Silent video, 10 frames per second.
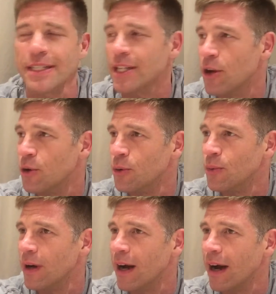
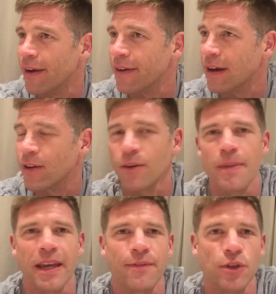So I kind of got to
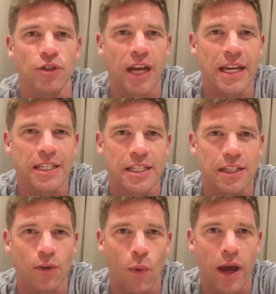make a few changes
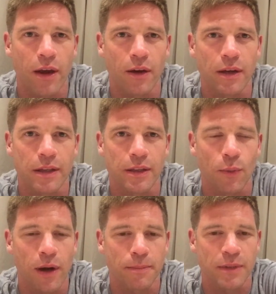to the way
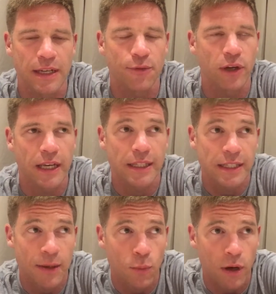I'm delivering
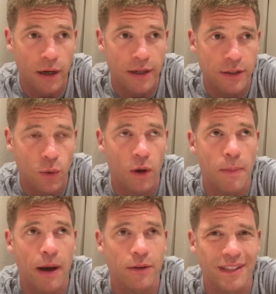it and what I'm going to talk
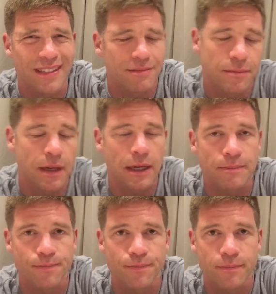about.
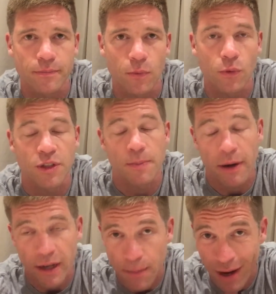Also
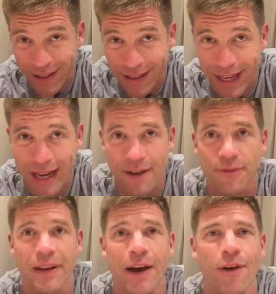bearing in mind that they
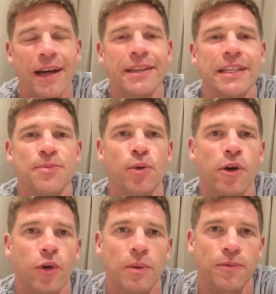have now had this
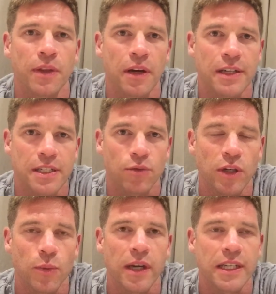program for the last
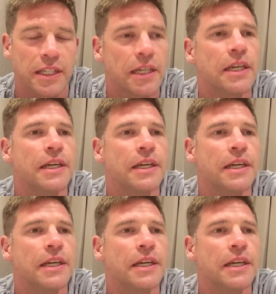3 weeks.